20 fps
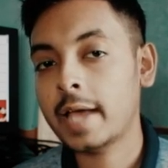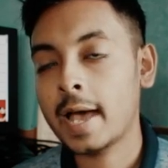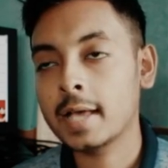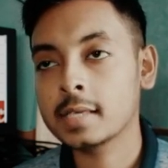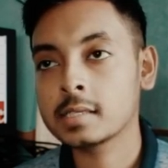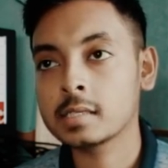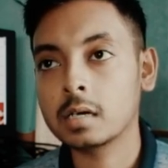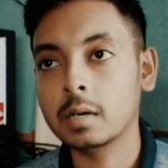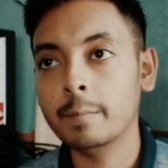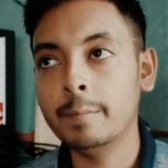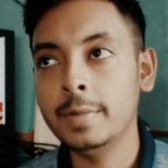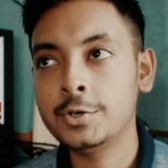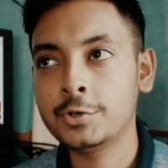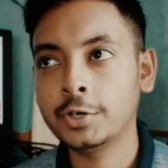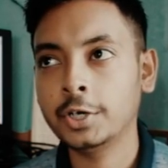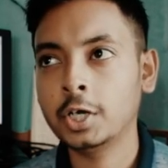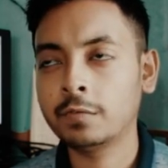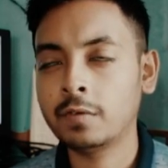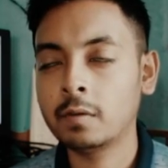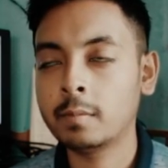has a
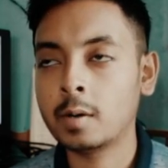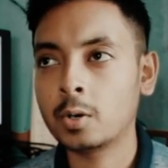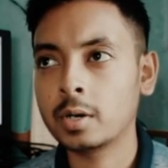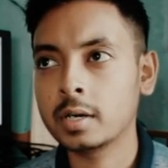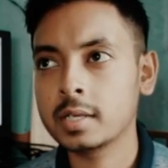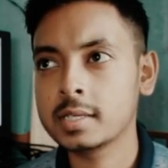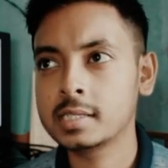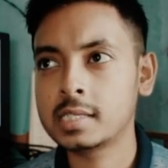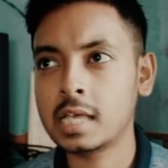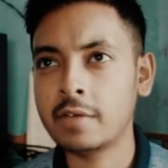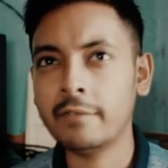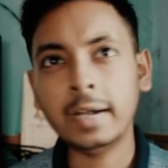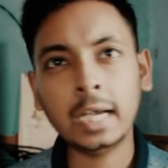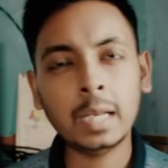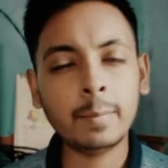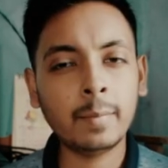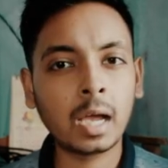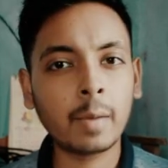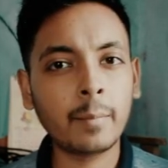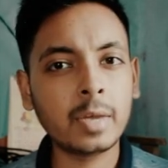bitrate of about
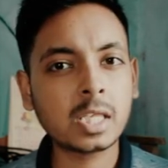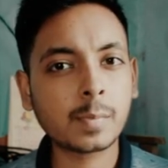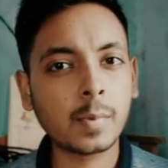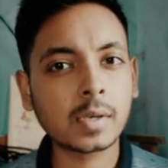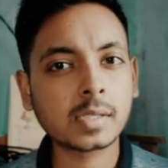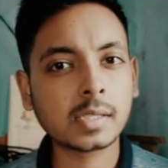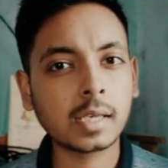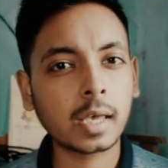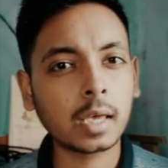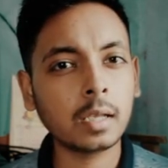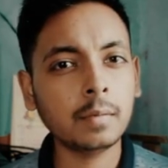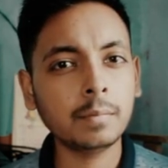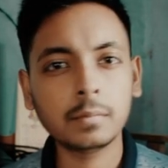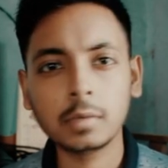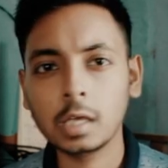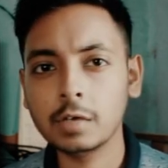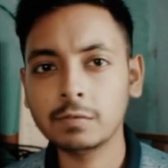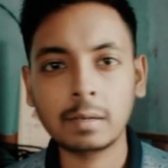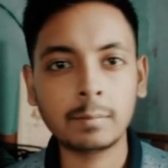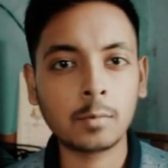70 megabits per second,
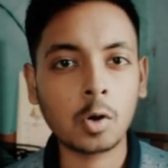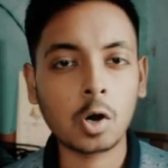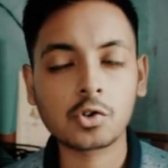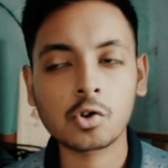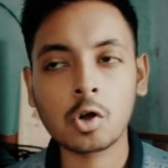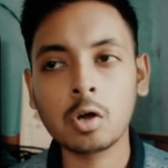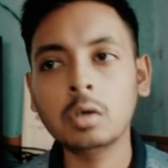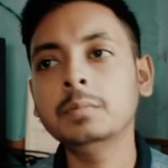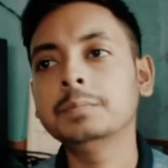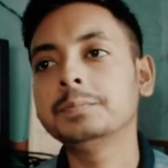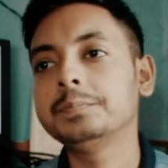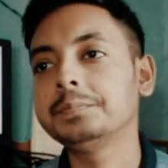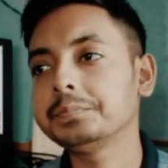if I'm not wrong.